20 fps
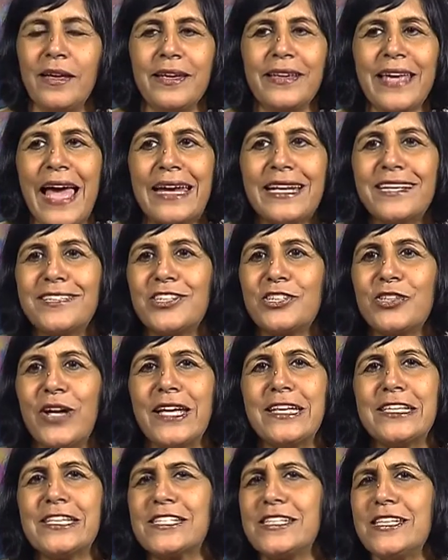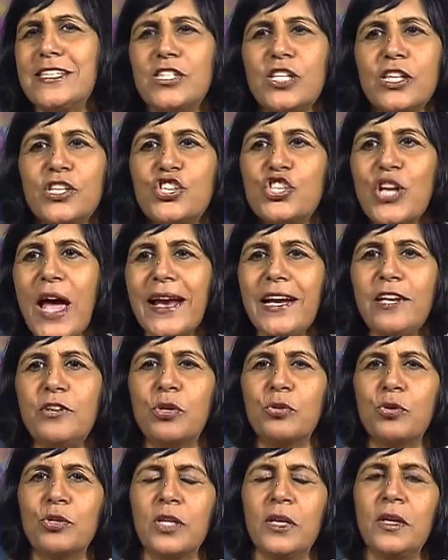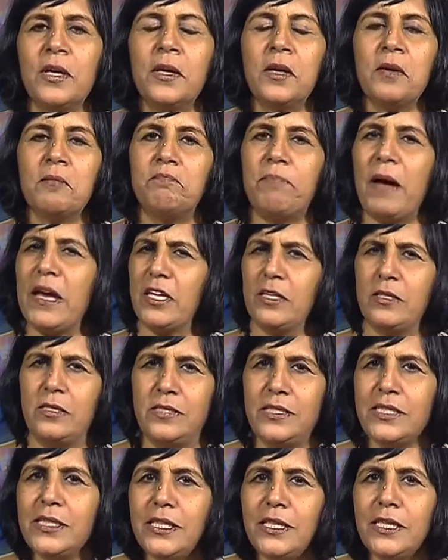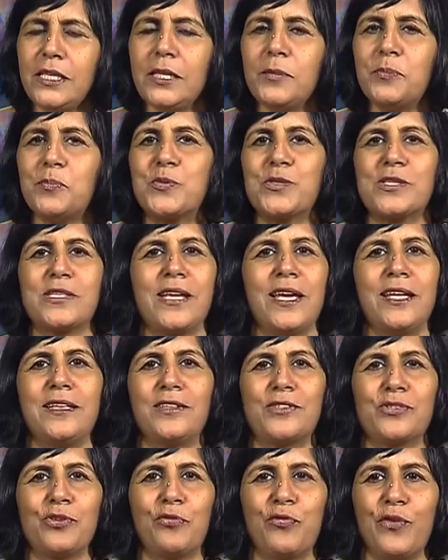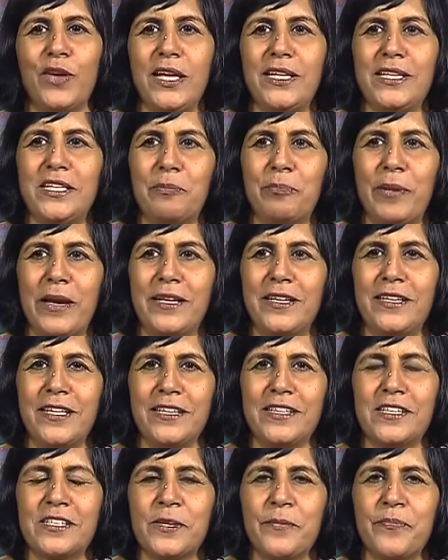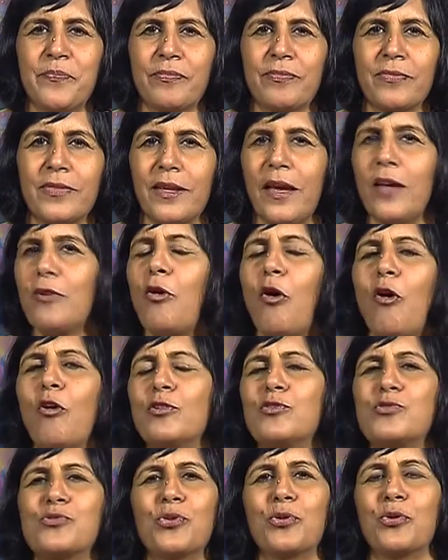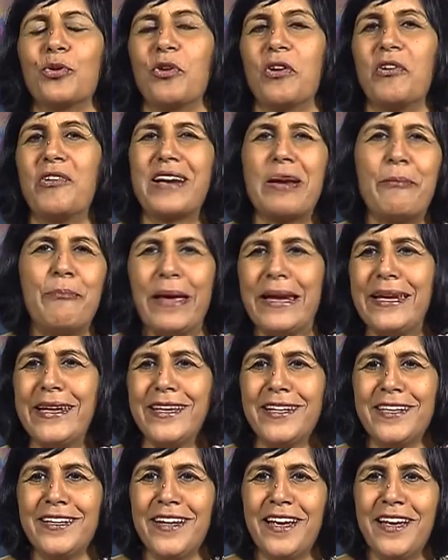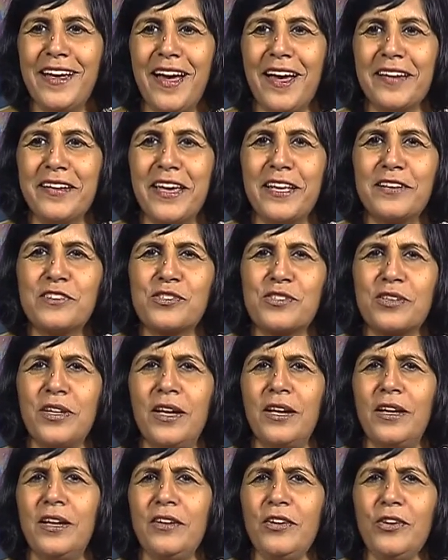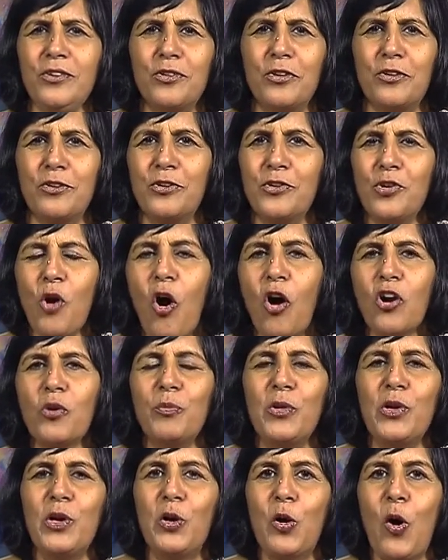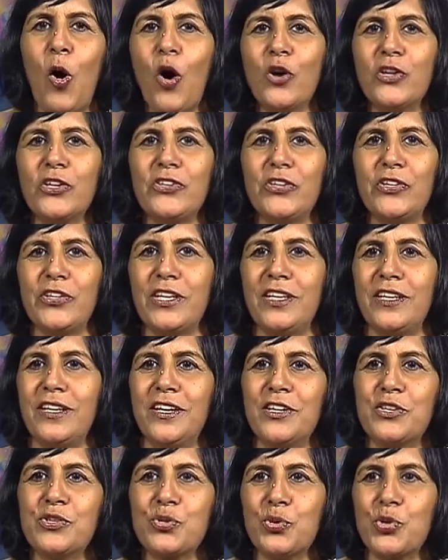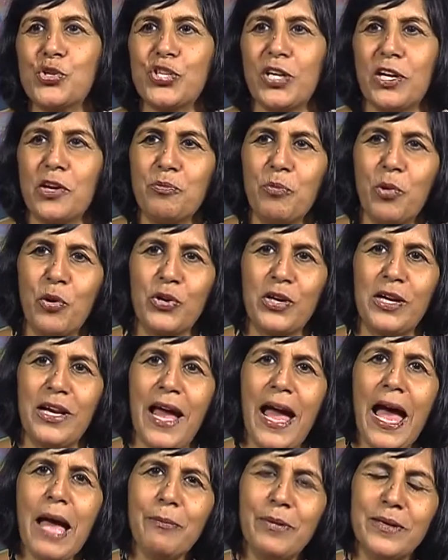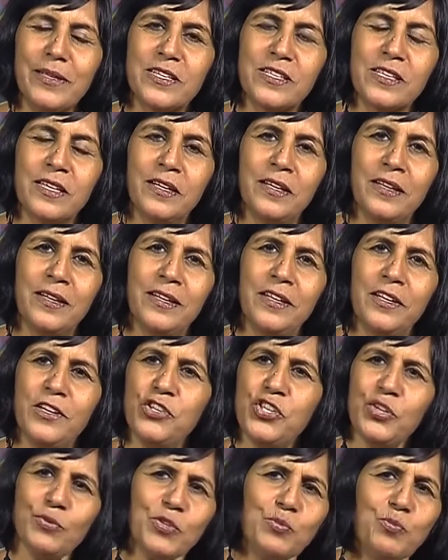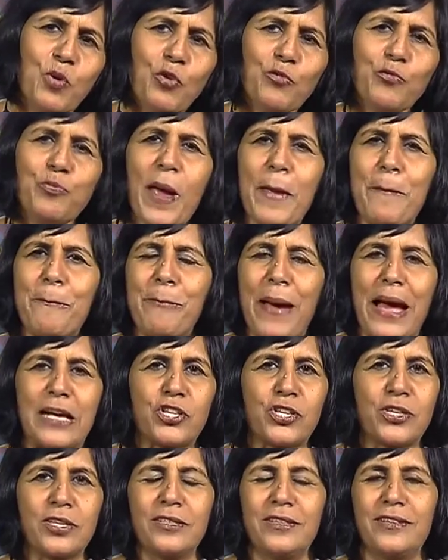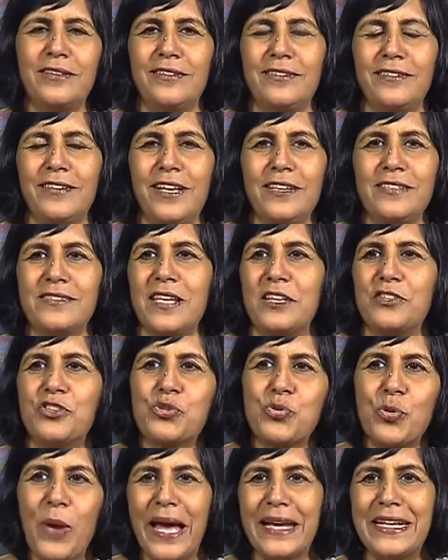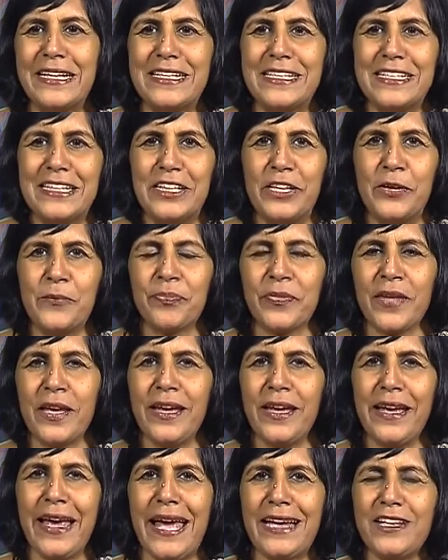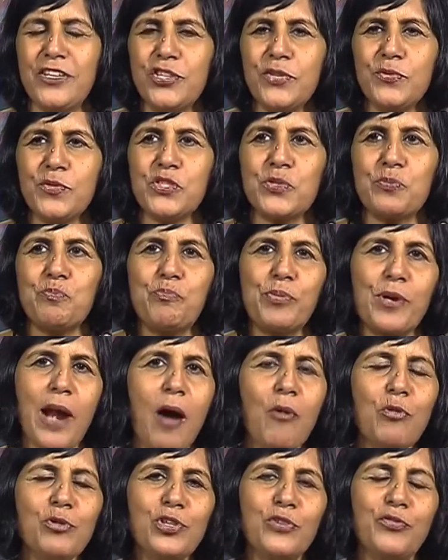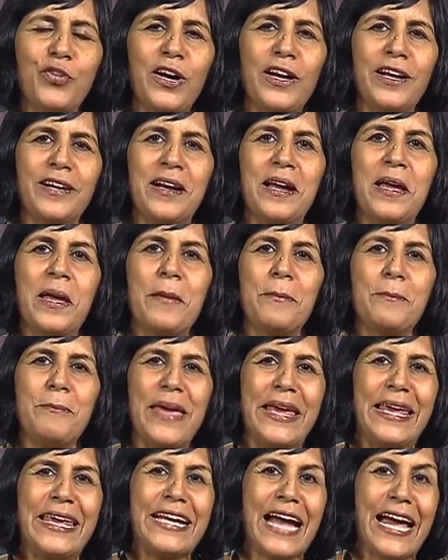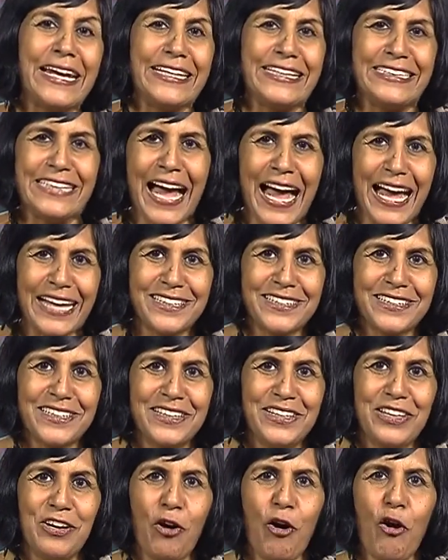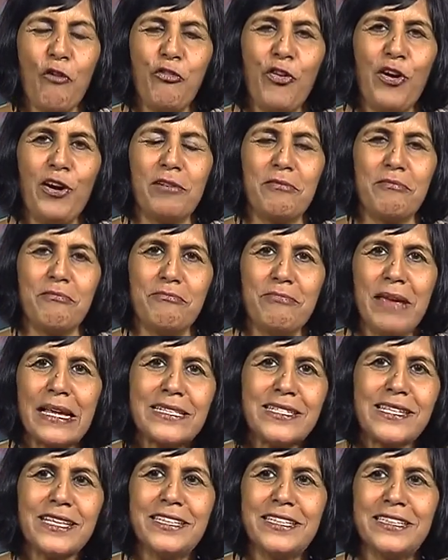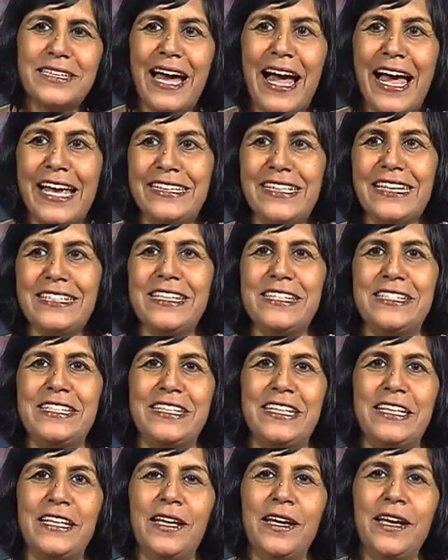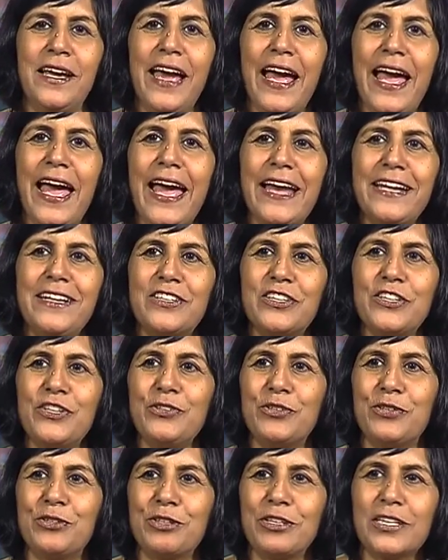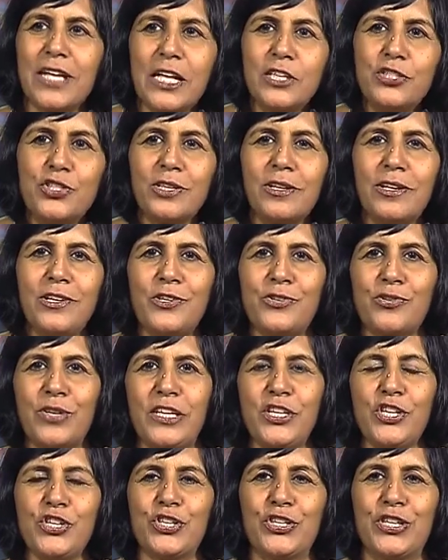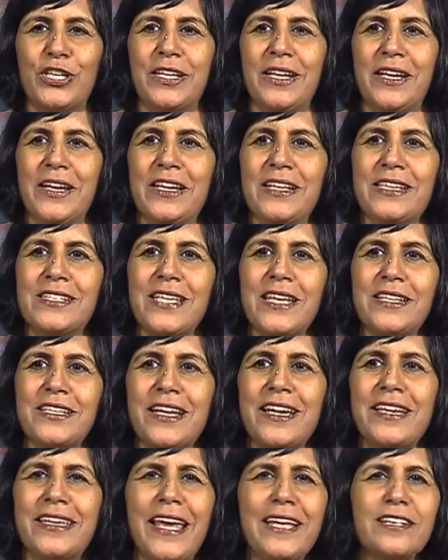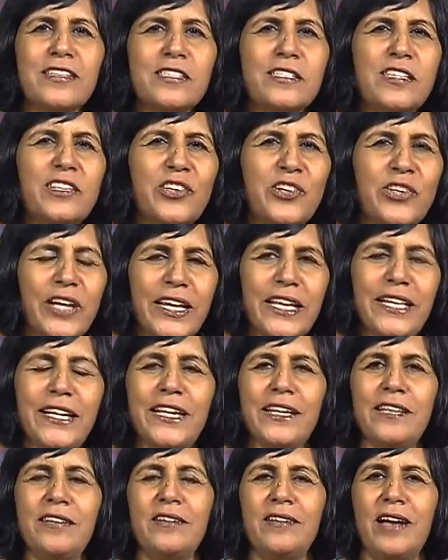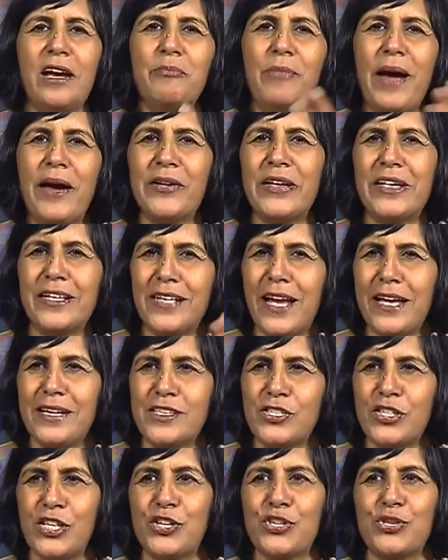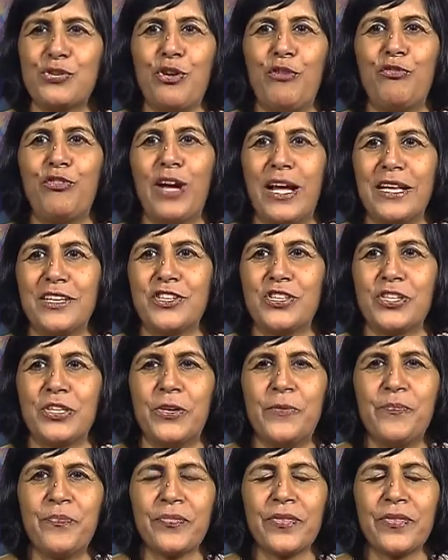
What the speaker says: characterized since her childhood by a deep sense of independence and also rebellion against, normal, ordinary social and moral habits. She was moved by passion and sensuality, and she was proud of her Mexicanidad, of her Mexican identity and, cultural tradition set against the reigning Americanization of culture.